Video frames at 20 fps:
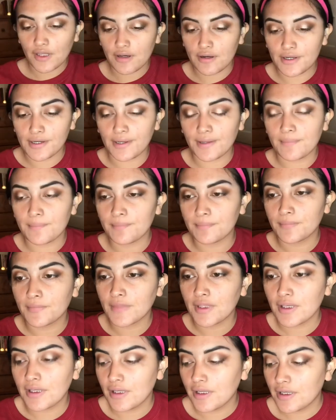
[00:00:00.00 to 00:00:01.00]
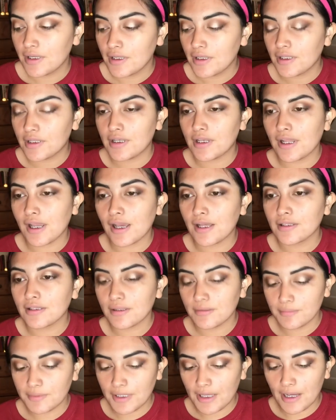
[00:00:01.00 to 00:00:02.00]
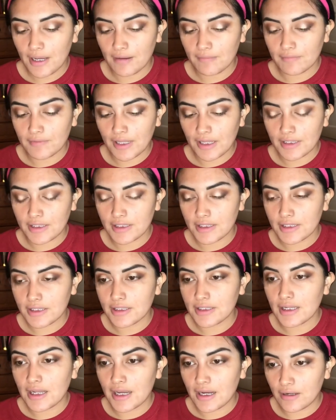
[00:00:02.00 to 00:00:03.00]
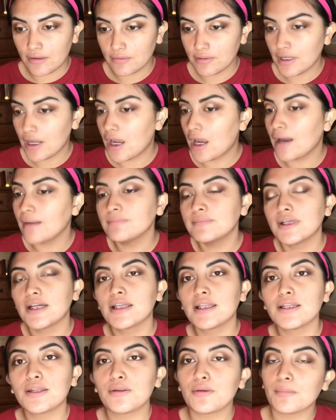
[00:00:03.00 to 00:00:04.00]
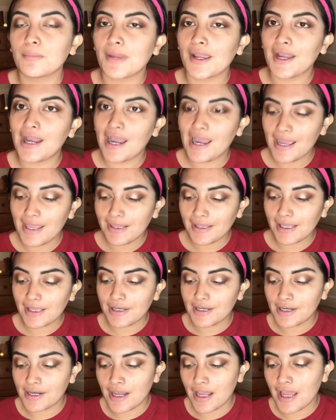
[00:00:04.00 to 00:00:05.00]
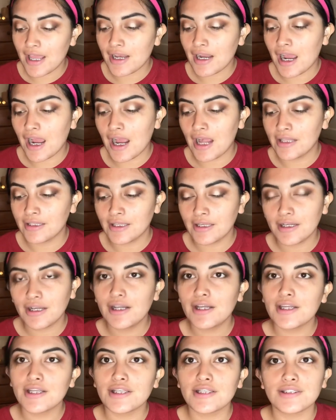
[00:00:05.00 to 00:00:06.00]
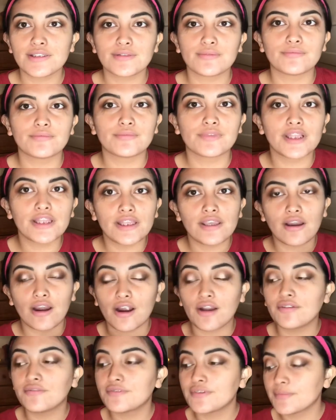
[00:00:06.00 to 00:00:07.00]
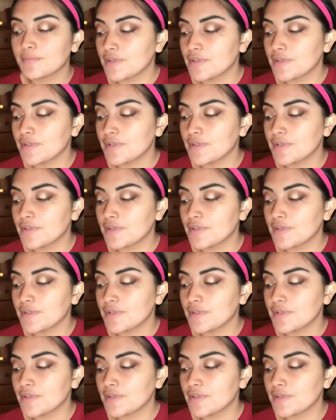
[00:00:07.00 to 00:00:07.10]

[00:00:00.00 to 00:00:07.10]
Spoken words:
Alright, now that we have that down, I'm gonna do my eyeliner. And eyeliner is really hard for